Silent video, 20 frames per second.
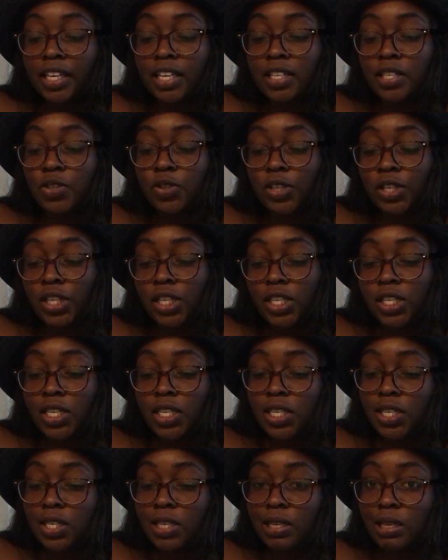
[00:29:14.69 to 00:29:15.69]
so
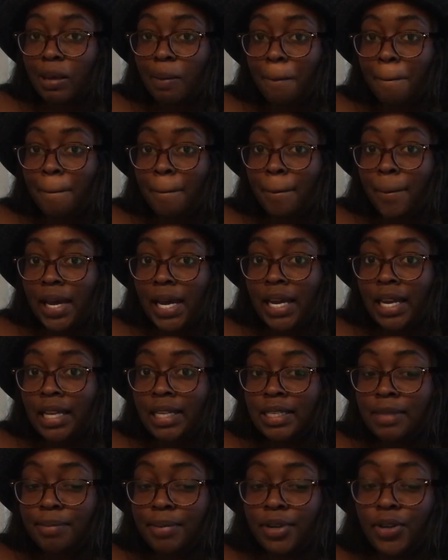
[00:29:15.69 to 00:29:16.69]
it's might
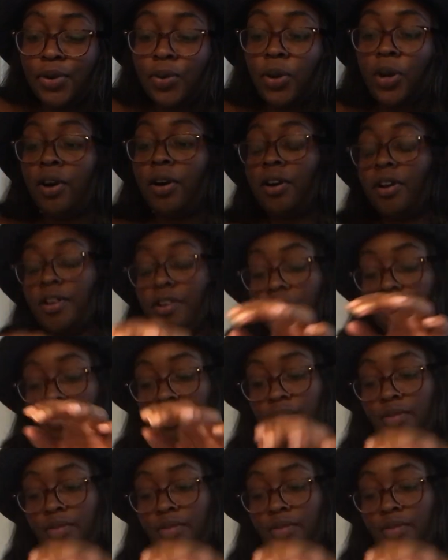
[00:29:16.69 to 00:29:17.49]
be going on.